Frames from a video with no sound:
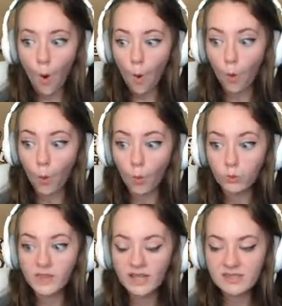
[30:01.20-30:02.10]
Oh,
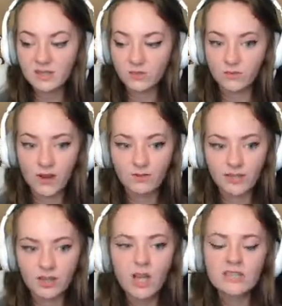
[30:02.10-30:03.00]
that sounds very
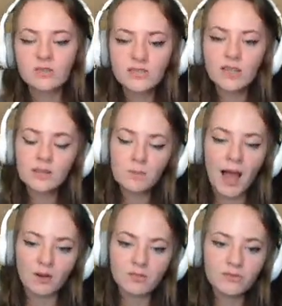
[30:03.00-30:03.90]
good. So is it like the
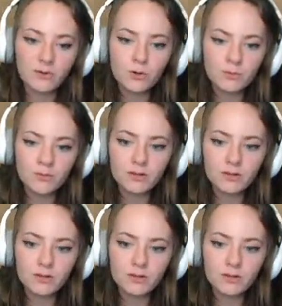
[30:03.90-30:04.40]
powder form?